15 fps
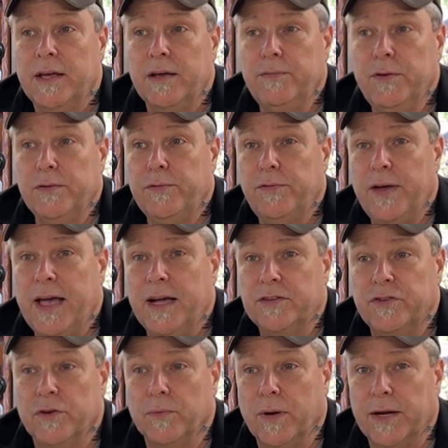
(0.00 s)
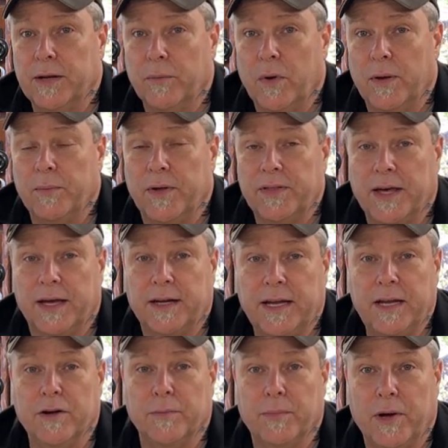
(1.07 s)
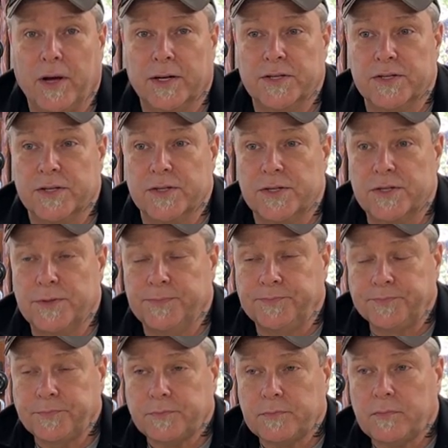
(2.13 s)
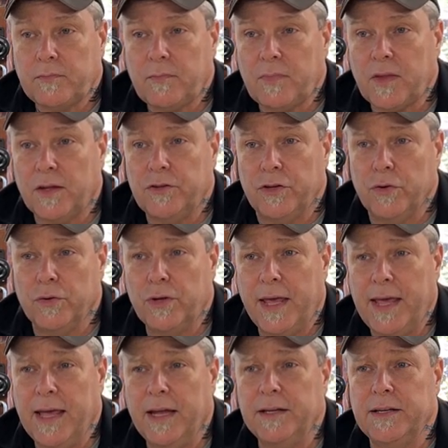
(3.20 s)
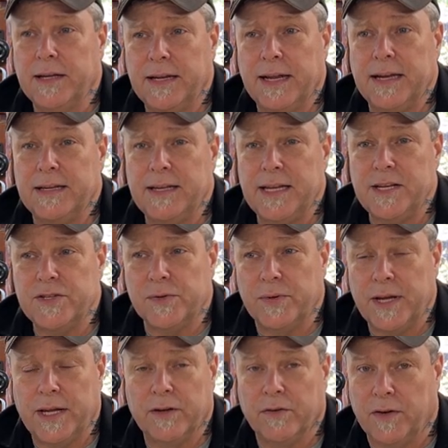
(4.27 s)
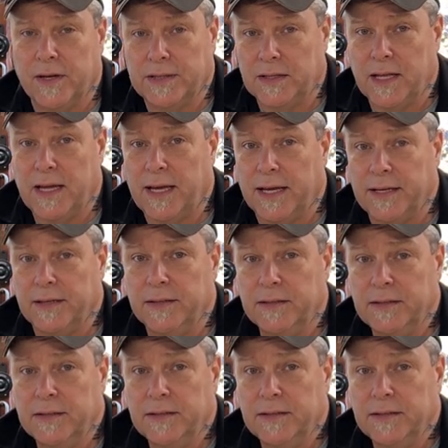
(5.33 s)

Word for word: If, in fact, you're running one without heater boxes, you can get a diesel heater online.